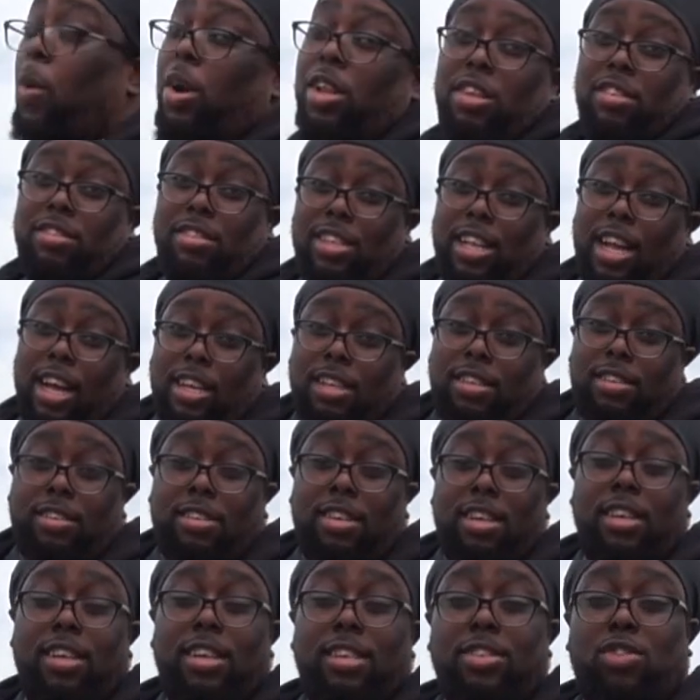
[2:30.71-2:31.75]
weather is nice.
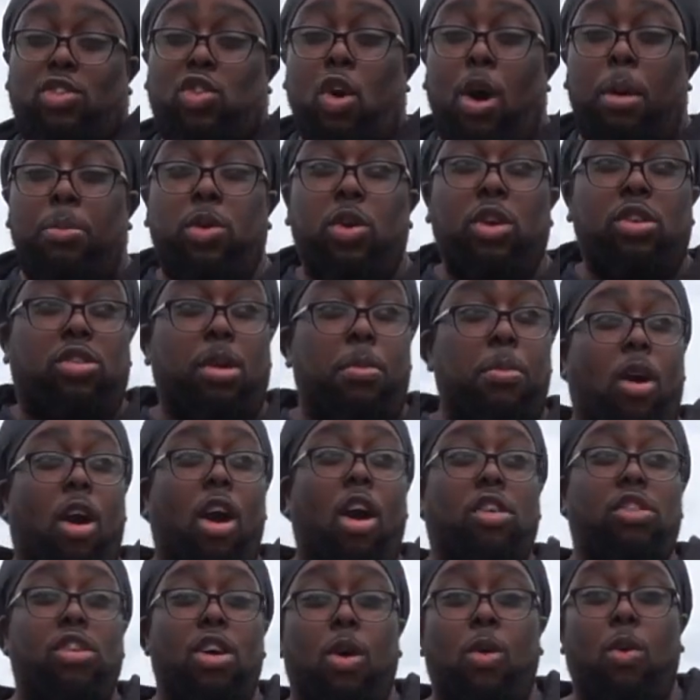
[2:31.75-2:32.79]
So I'm doing some
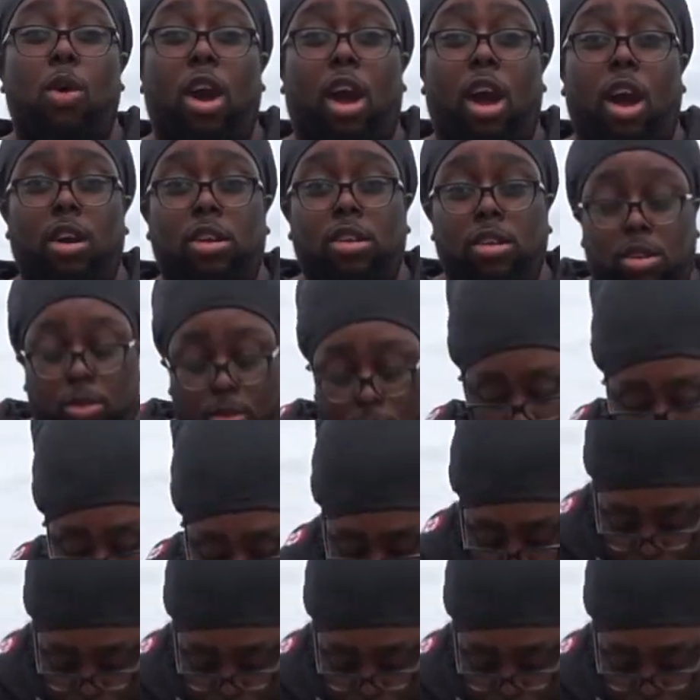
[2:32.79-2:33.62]
cardio workout. What to